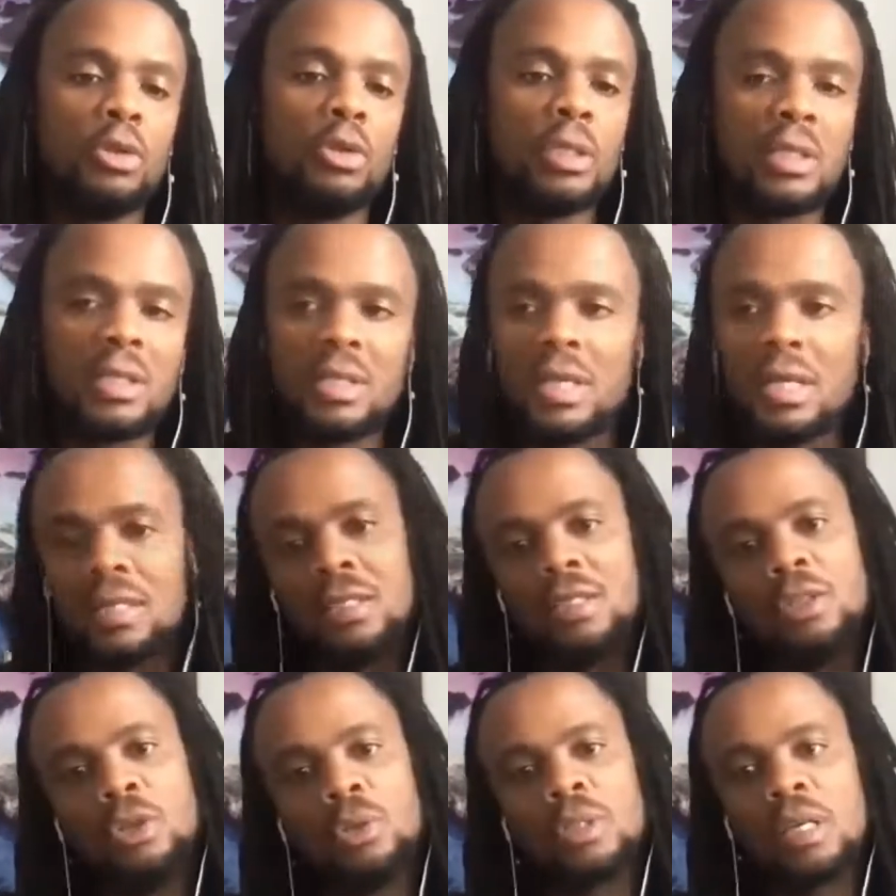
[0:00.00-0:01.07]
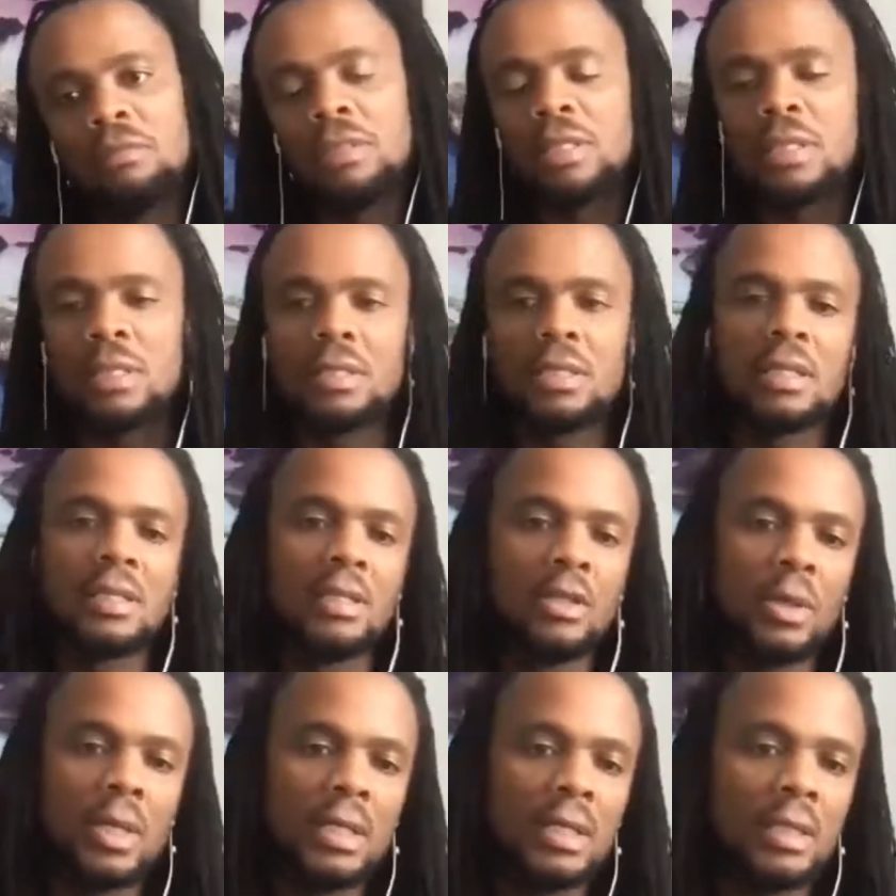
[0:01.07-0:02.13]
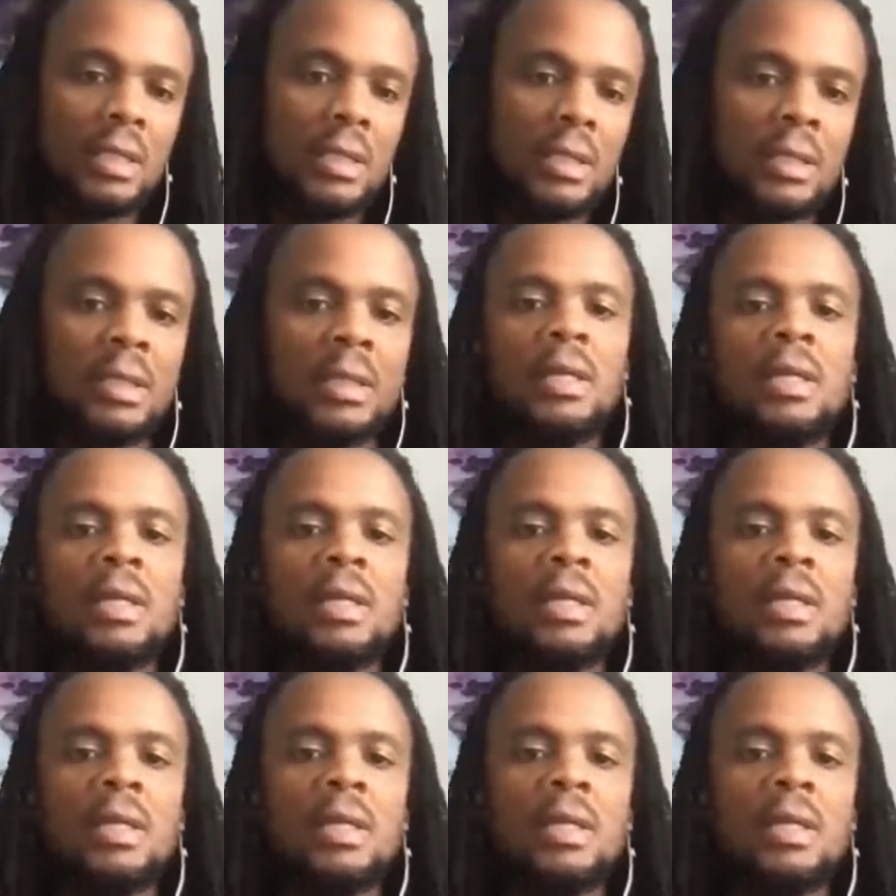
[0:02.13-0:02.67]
just test new services, test new ideas,